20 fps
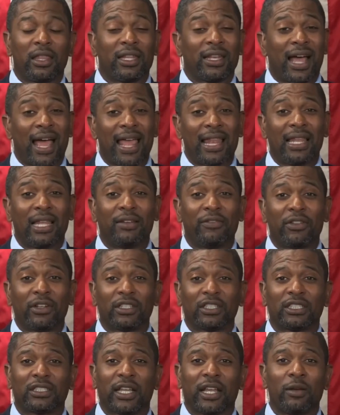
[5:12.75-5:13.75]
then I live in
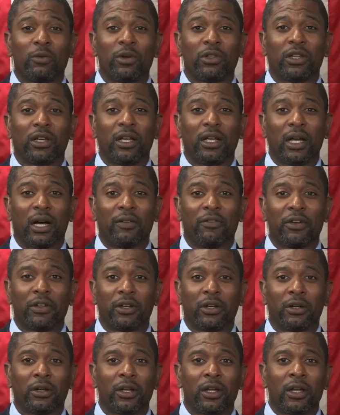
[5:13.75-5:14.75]
a state with a
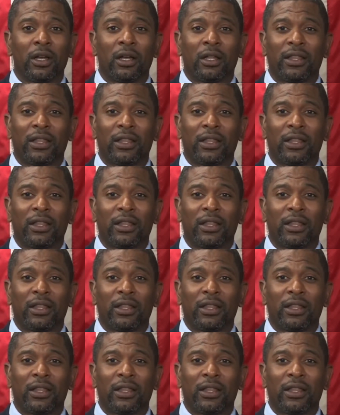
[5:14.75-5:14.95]
governor